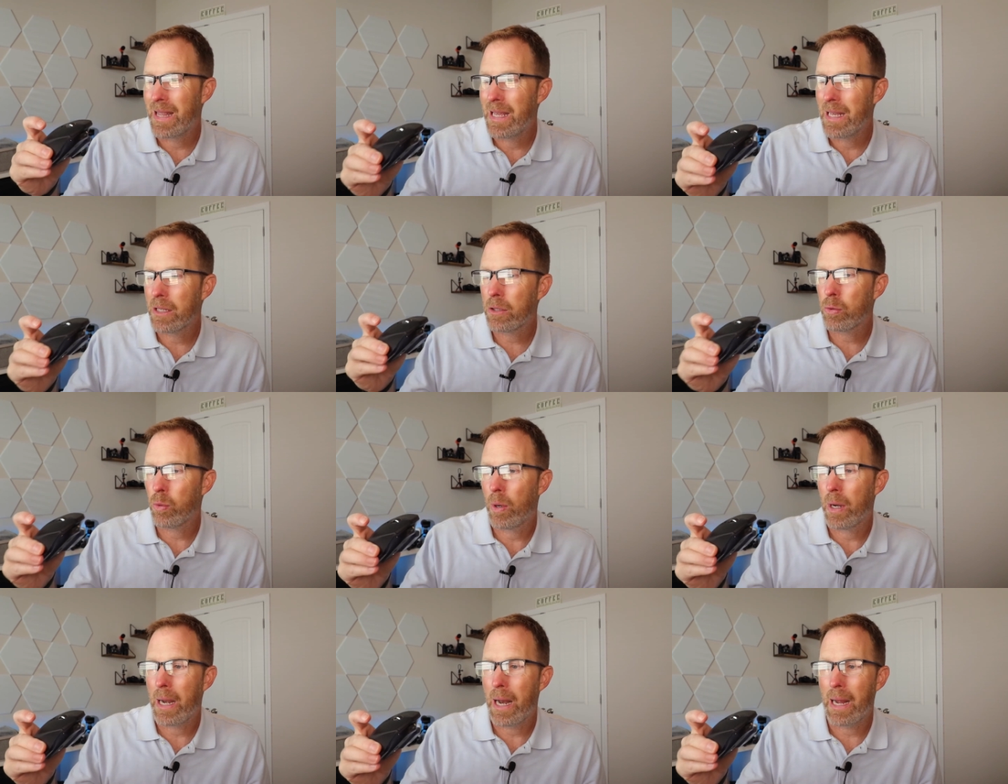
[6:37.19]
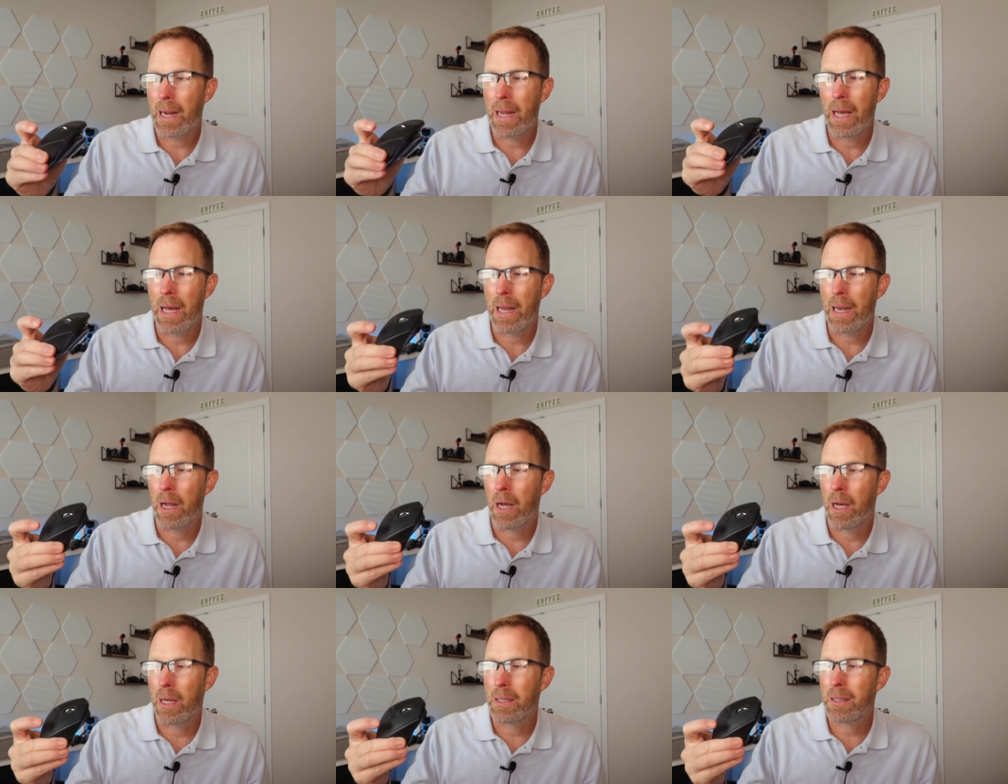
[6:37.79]
This one I
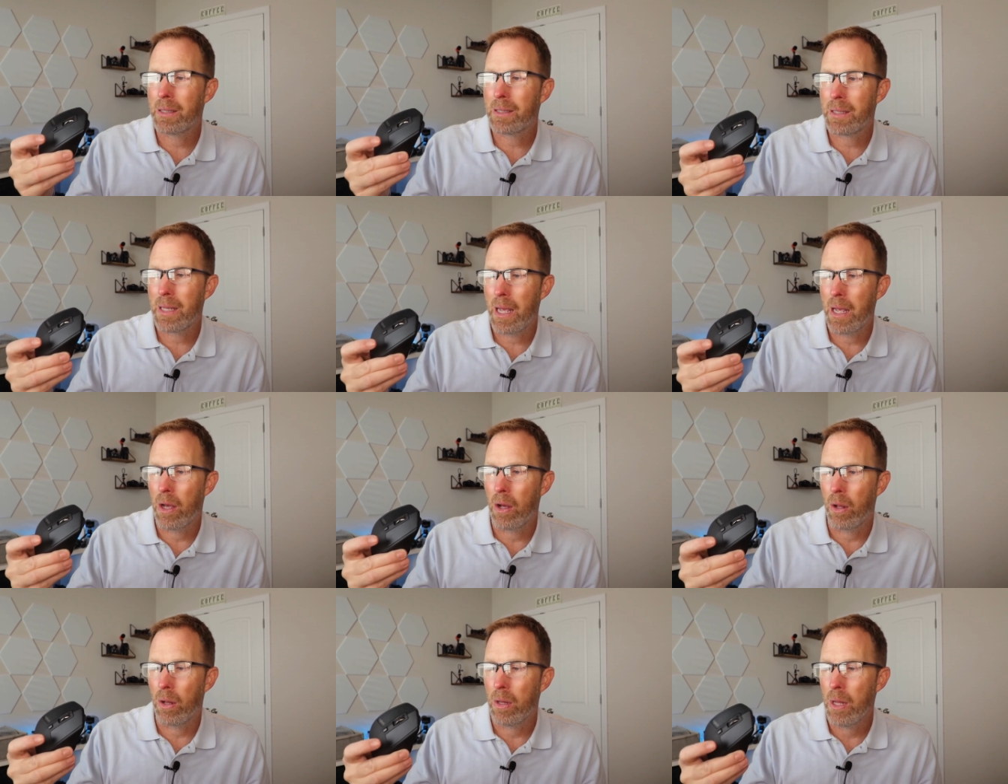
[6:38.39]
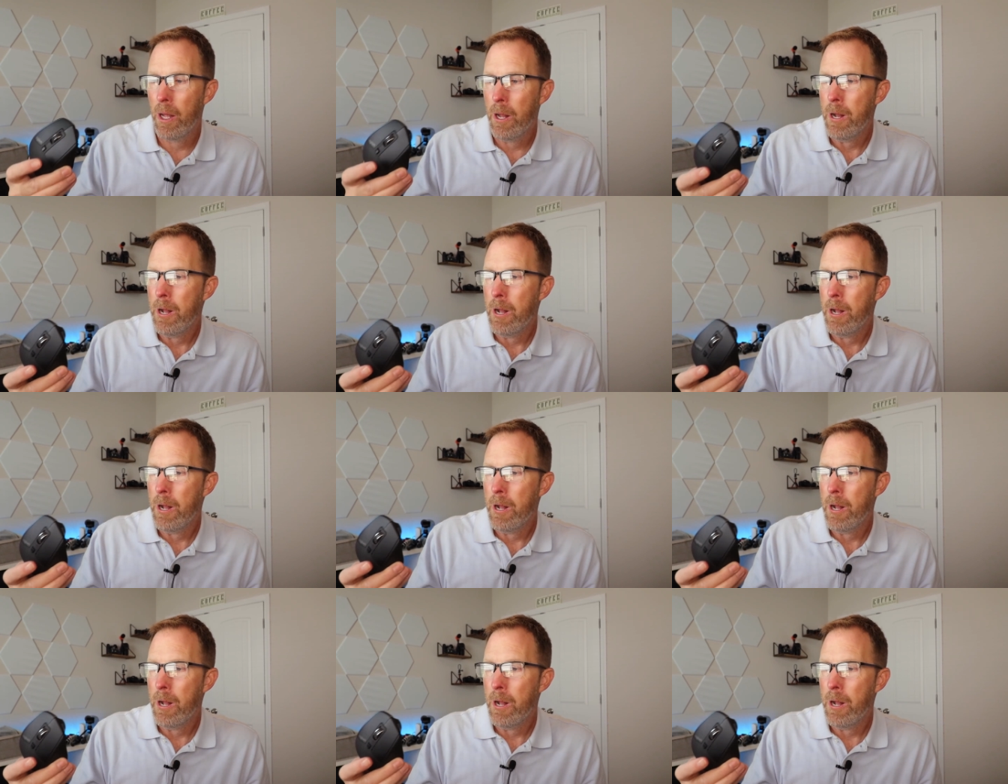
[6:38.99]
got on sale